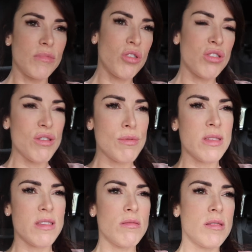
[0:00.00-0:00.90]
just do
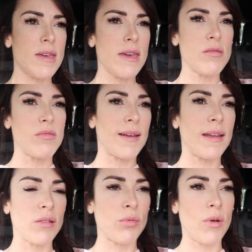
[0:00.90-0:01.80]
what suits you
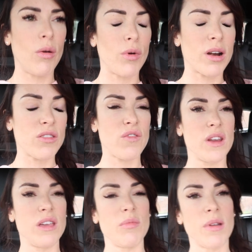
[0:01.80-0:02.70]
and what works
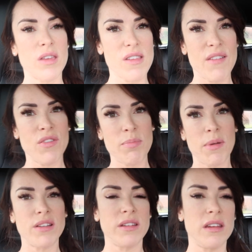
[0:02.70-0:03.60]
for you, because
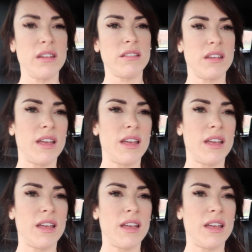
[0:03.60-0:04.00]
everybody